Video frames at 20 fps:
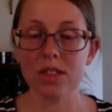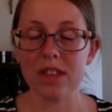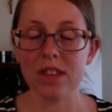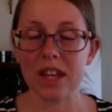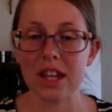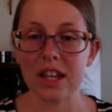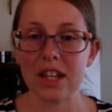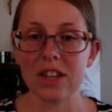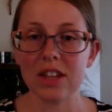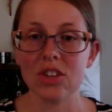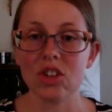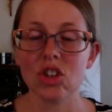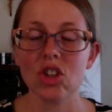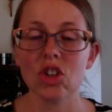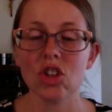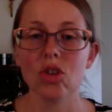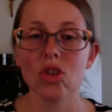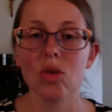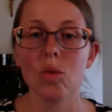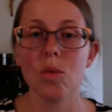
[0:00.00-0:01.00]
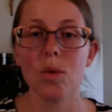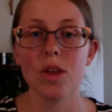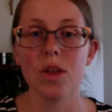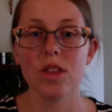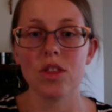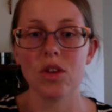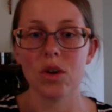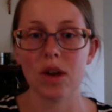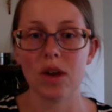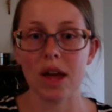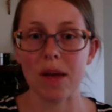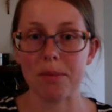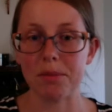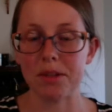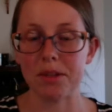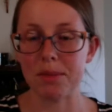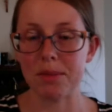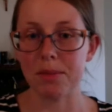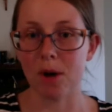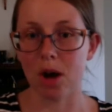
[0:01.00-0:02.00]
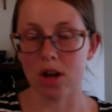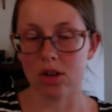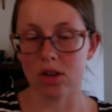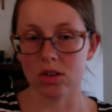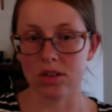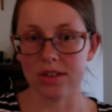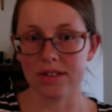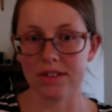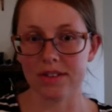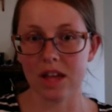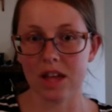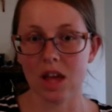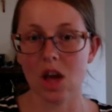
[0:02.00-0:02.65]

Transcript: thing to do with your empty bottles.